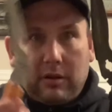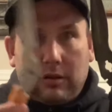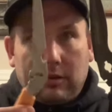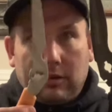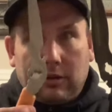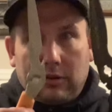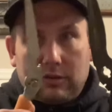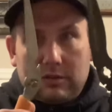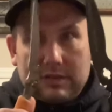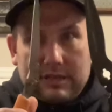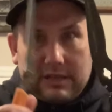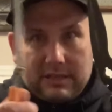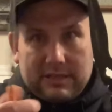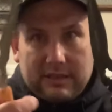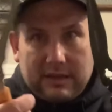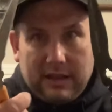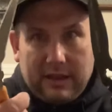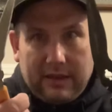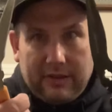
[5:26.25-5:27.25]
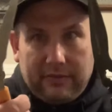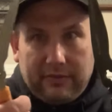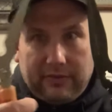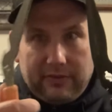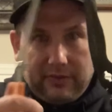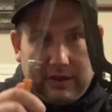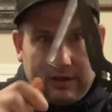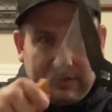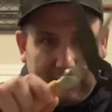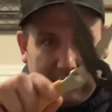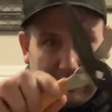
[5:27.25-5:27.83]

You could use it as a knife if you have to,